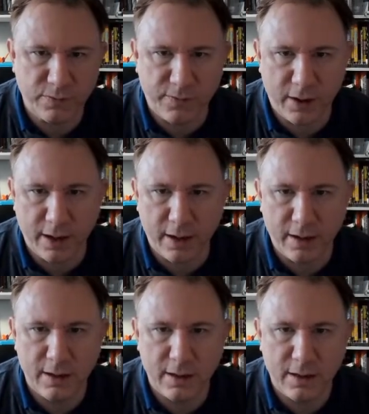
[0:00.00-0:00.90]
fire,
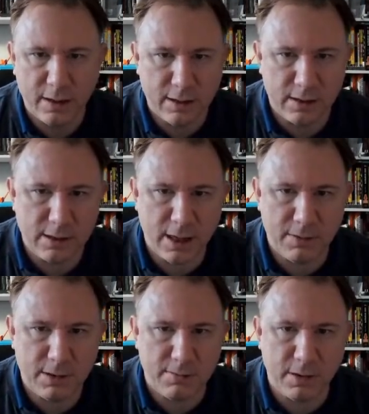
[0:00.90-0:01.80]
the same
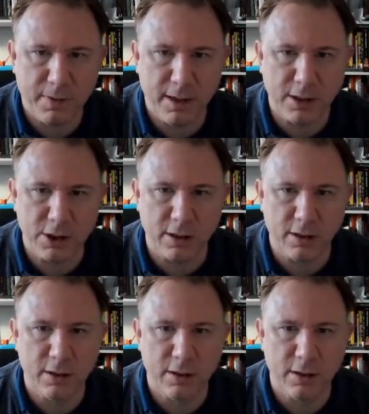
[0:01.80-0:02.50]
as in the picture.